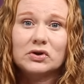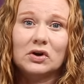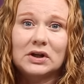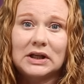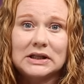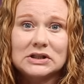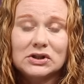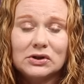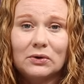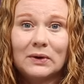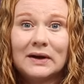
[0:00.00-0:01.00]
you're going to need to
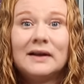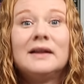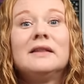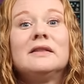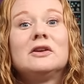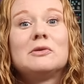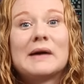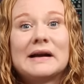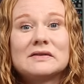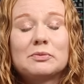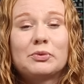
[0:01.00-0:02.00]
do, then you
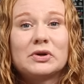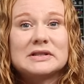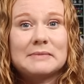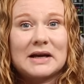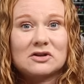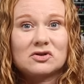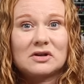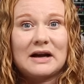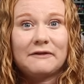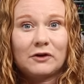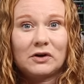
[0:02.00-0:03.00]
might have to put some
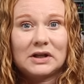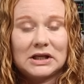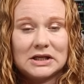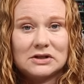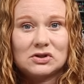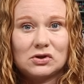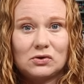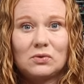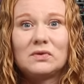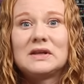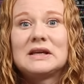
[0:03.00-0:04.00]
extra effort
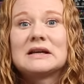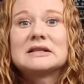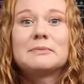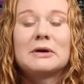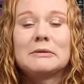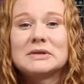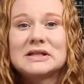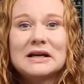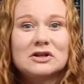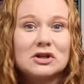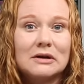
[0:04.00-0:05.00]
into the
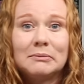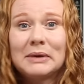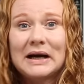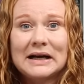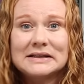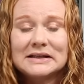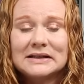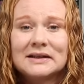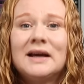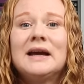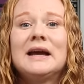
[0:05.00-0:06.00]
experimentation behind
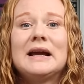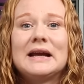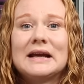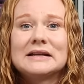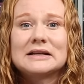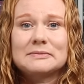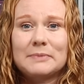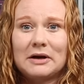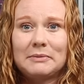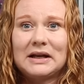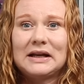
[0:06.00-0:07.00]
it, and
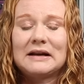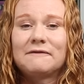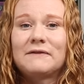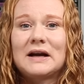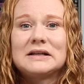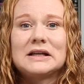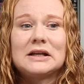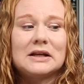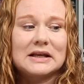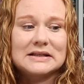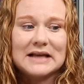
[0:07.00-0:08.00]
experimenting and
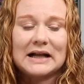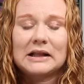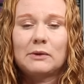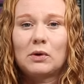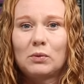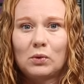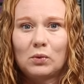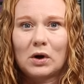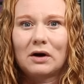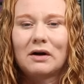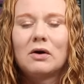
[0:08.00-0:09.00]
finding exactly what will
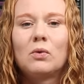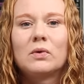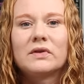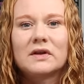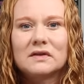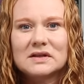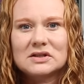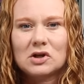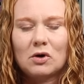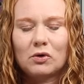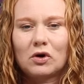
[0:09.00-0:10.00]
work with this
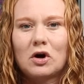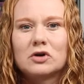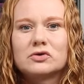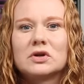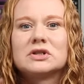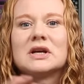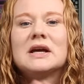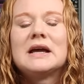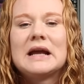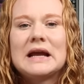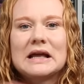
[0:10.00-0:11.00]
toner cartridge
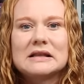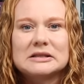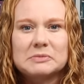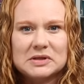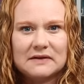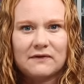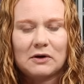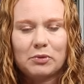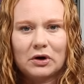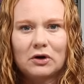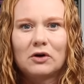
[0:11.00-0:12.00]
and the
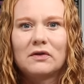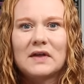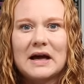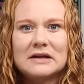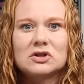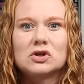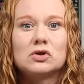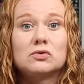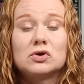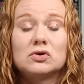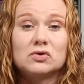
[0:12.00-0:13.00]
specific printer that
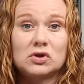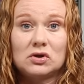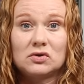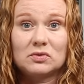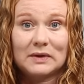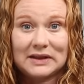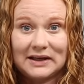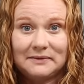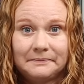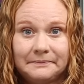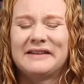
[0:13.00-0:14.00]
you choose to use with
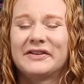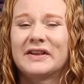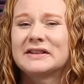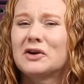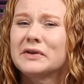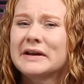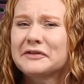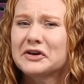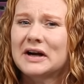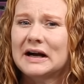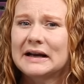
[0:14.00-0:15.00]
it. I feel like the only
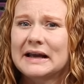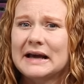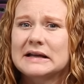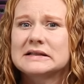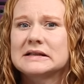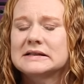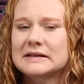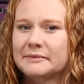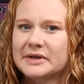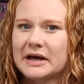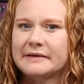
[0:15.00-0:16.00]
other con I had is that
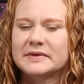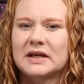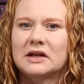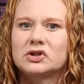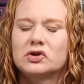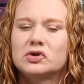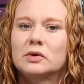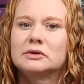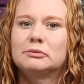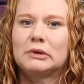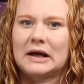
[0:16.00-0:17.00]
sometimes, and I showed you
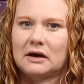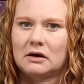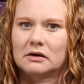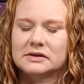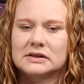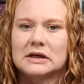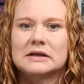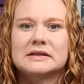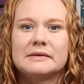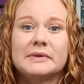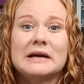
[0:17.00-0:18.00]
on the black cardstock,
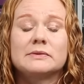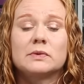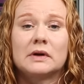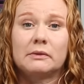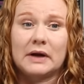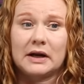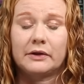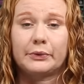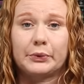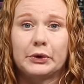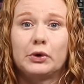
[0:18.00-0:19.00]
sometimes when I ran
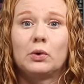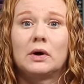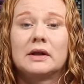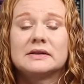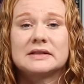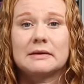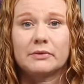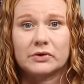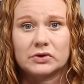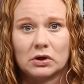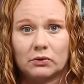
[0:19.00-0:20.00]
it through, some
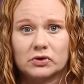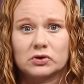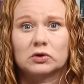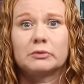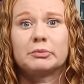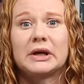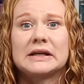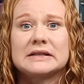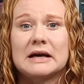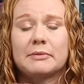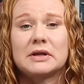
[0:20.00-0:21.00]
of the toner sort of
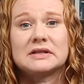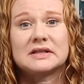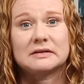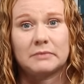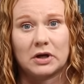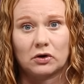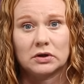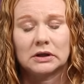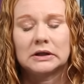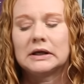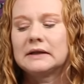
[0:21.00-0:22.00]
picked up and
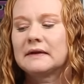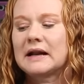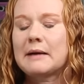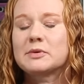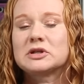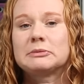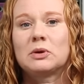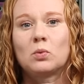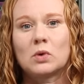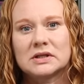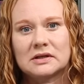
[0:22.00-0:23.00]
smeared. That happened to me
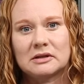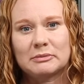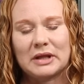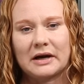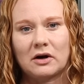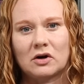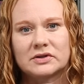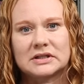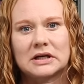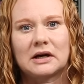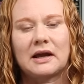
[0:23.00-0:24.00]
once on the black
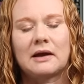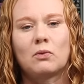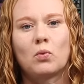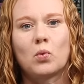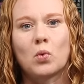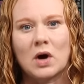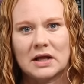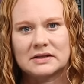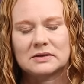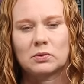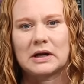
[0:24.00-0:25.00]
cardstock and
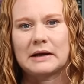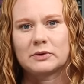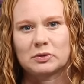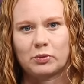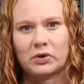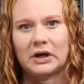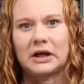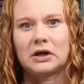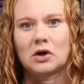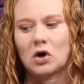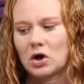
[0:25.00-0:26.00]
once when I was
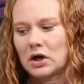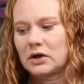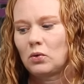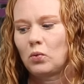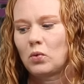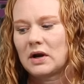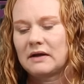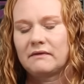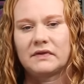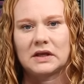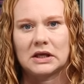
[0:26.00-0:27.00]
printing on one
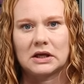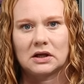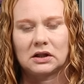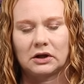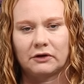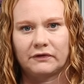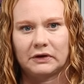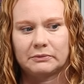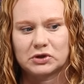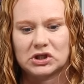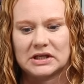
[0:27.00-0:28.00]
of the clear
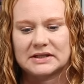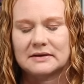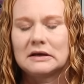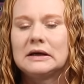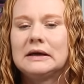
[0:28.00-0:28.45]
film sheets.